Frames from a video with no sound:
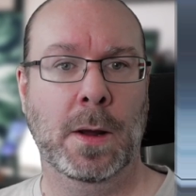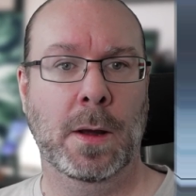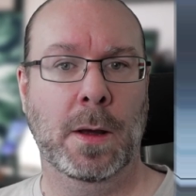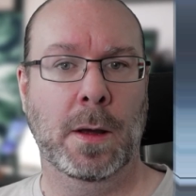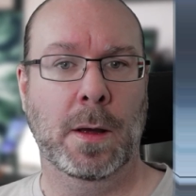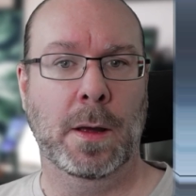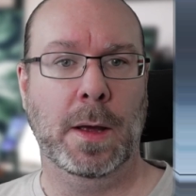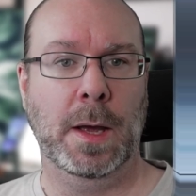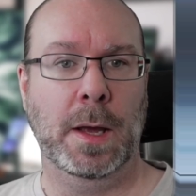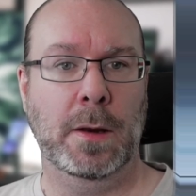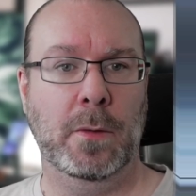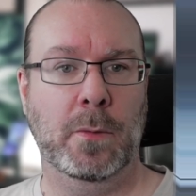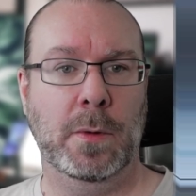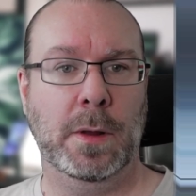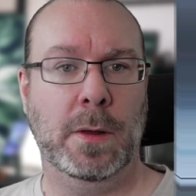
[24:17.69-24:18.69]
And you
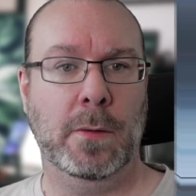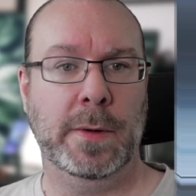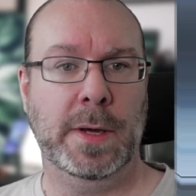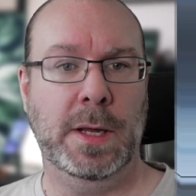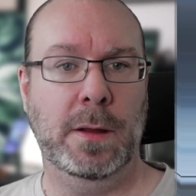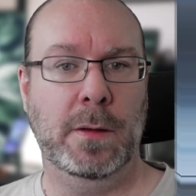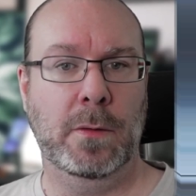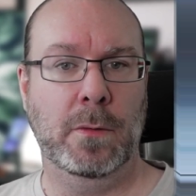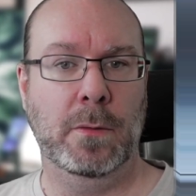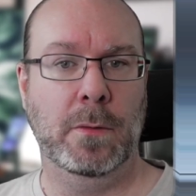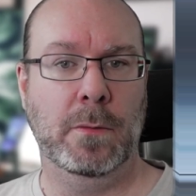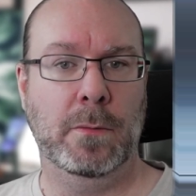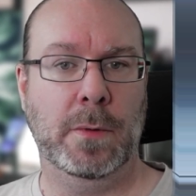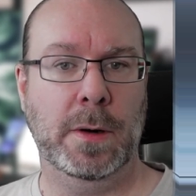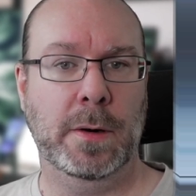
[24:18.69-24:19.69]
will go into
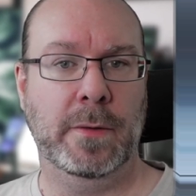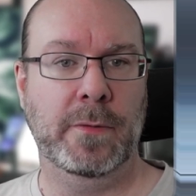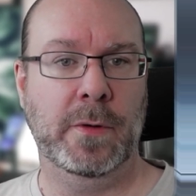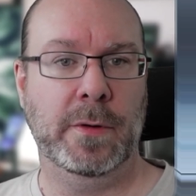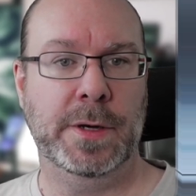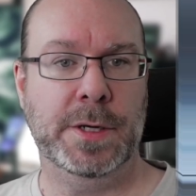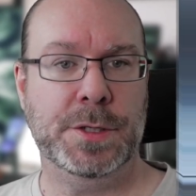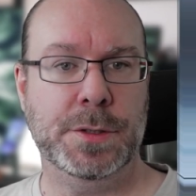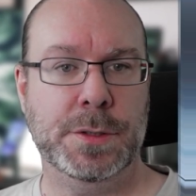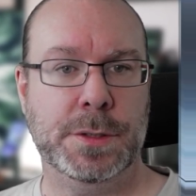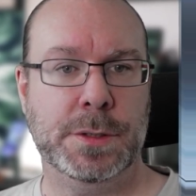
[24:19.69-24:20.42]
one of your issues.